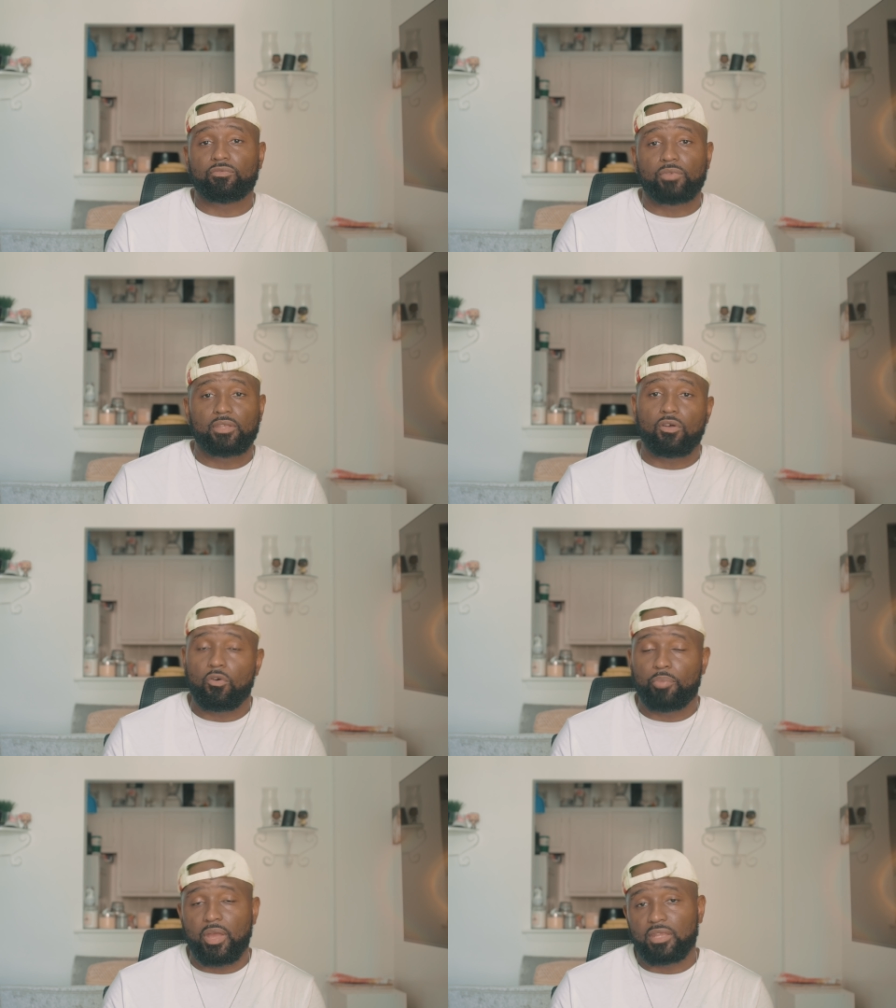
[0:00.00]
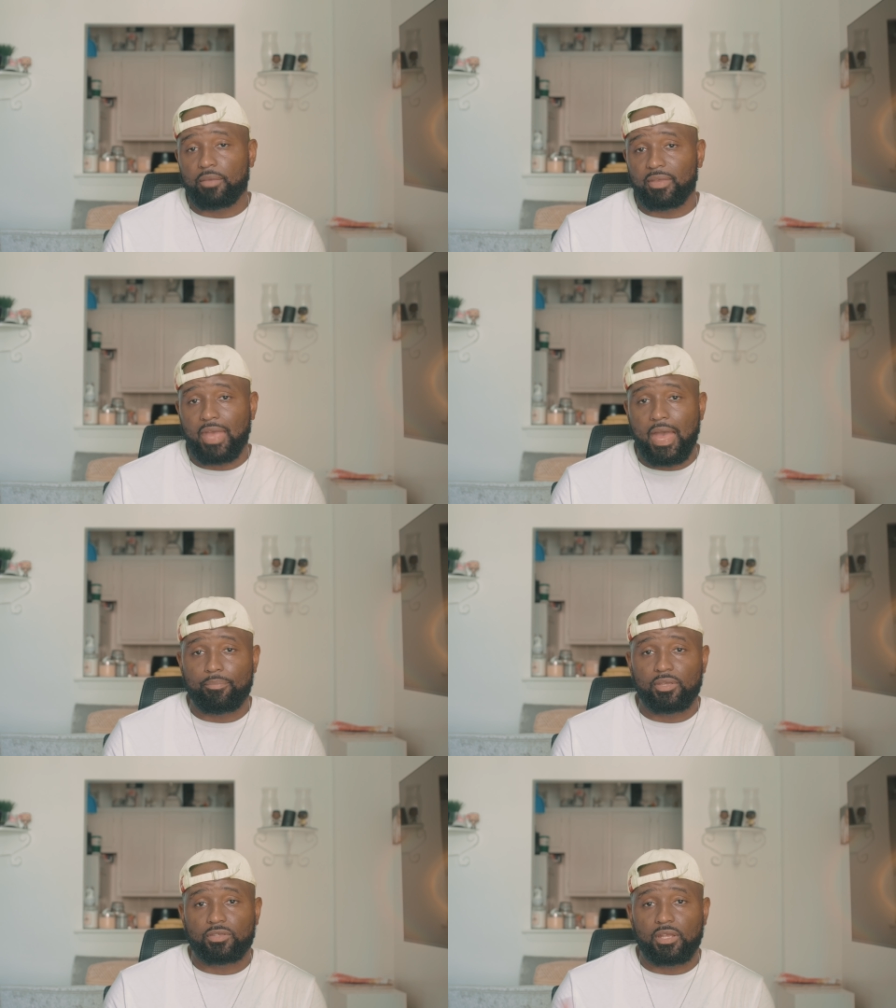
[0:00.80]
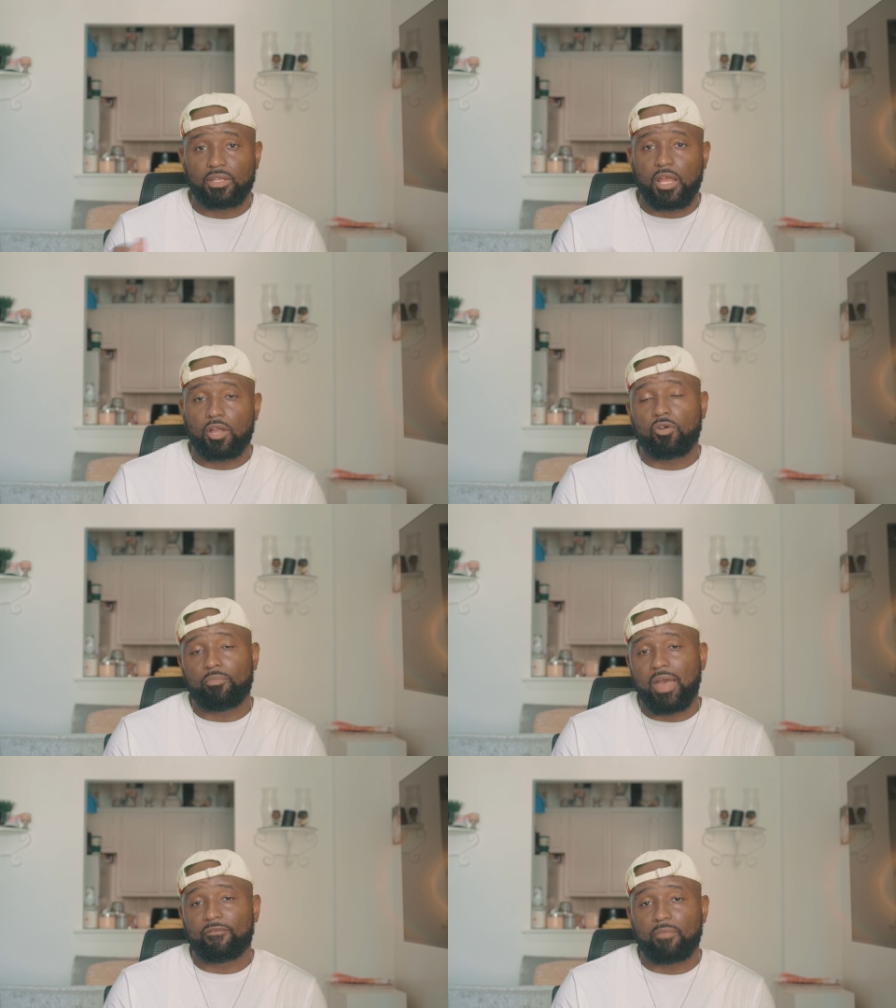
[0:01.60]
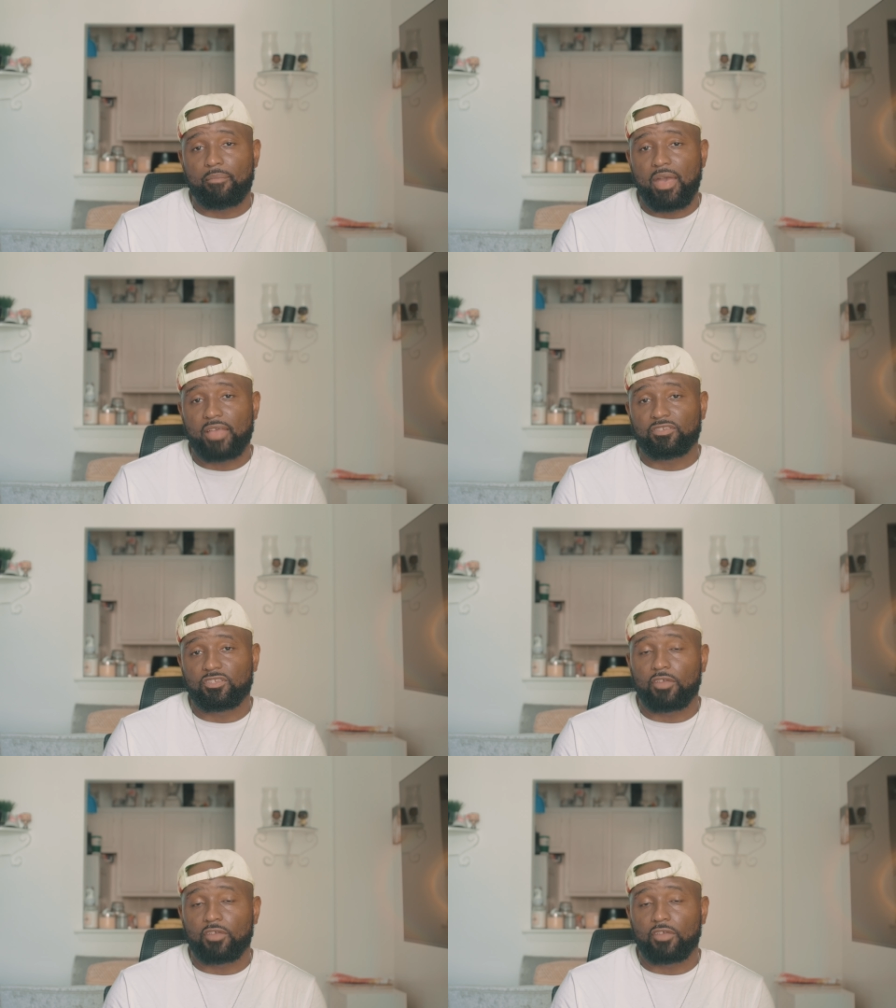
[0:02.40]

when the whole pandemic happened. So I did not go back for my master's.